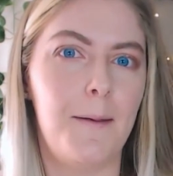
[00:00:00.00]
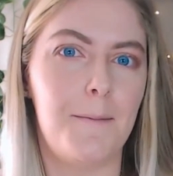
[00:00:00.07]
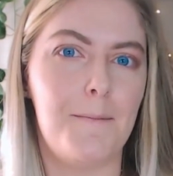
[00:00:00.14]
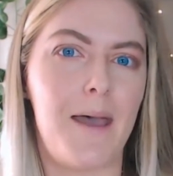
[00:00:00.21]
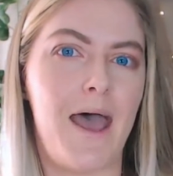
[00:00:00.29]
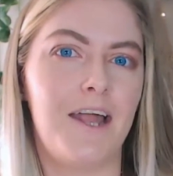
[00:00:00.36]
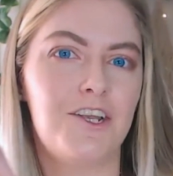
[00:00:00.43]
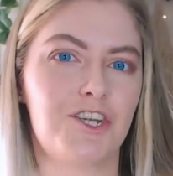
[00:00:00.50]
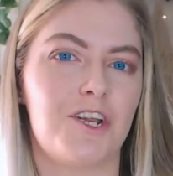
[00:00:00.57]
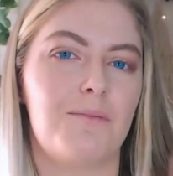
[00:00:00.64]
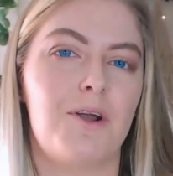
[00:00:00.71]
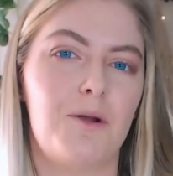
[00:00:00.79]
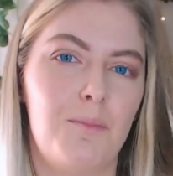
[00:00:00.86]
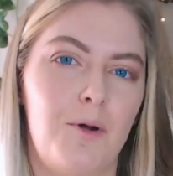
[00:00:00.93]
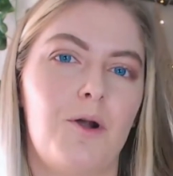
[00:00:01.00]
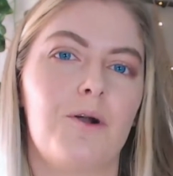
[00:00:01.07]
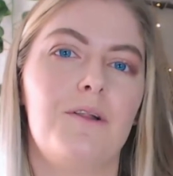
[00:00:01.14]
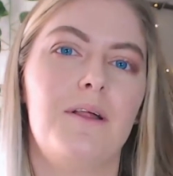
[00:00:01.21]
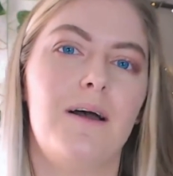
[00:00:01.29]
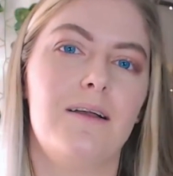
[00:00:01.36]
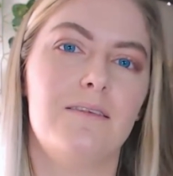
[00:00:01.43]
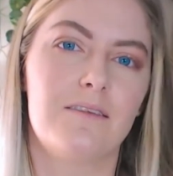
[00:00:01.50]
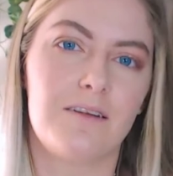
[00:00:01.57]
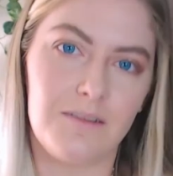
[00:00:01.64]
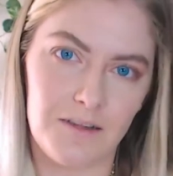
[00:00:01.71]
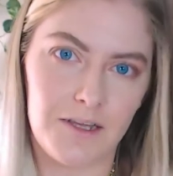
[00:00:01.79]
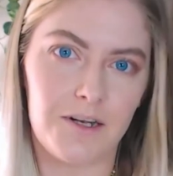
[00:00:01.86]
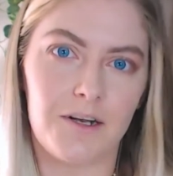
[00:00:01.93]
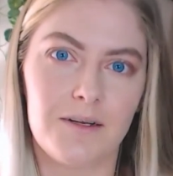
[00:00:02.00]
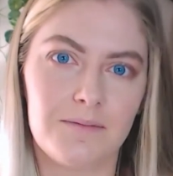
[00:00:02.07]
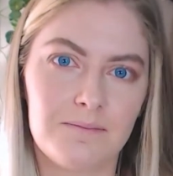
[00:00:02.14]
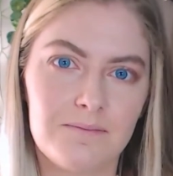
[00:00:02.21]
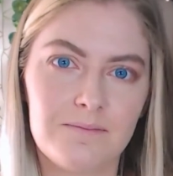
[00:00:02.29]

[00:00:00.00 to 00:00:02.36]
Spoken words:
Matte, shimmer, pearlized, glitter.